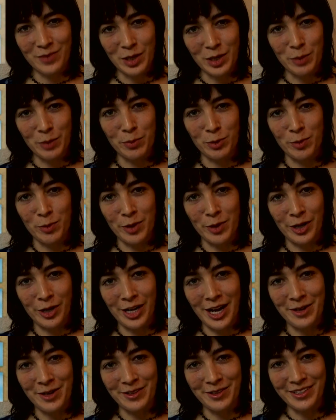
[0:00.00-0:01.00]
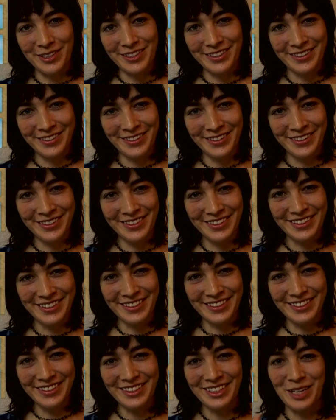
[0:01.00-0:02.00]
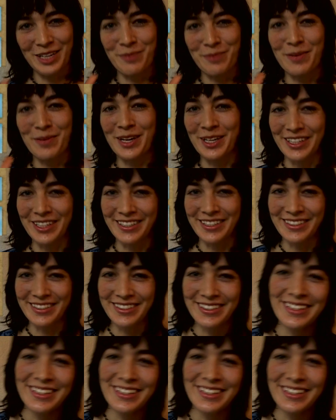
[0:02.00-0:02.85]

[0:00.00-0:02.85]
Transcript: Blueberry out. Okay, bye you guys.